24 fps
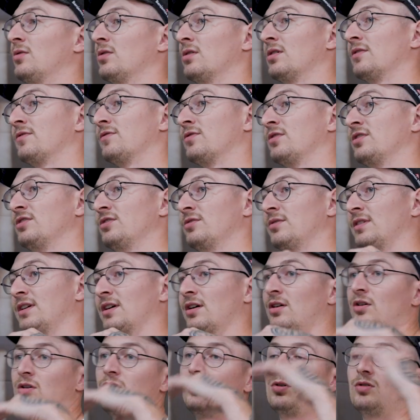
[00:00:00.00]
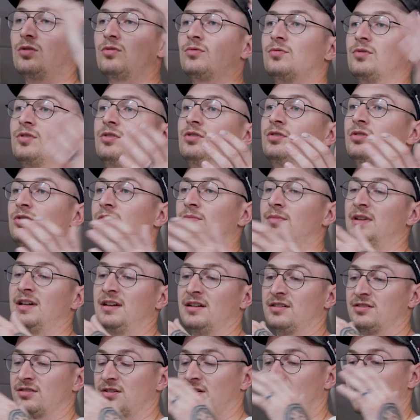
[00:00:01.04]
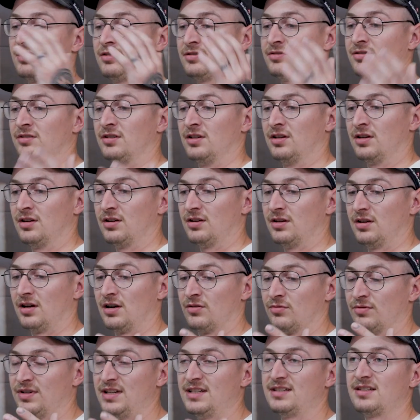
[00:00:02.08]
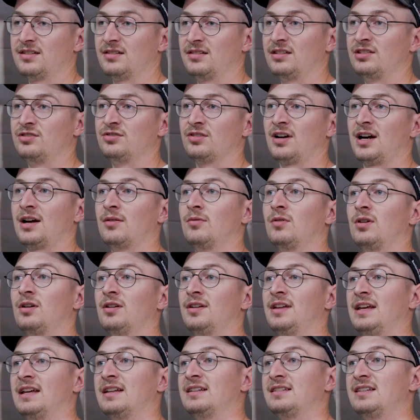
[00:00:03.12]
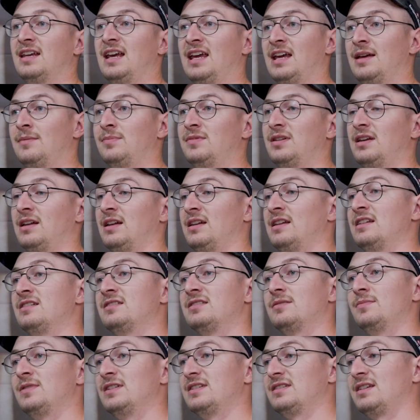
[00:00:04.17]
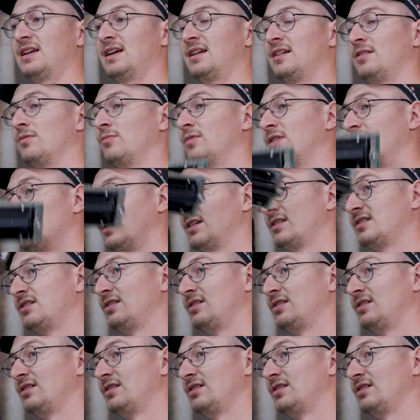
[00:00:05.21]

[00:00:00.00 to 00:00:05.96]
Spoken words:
or if we're doing a whole room and it's all recently drywalled and taped and needs to be sanded, we like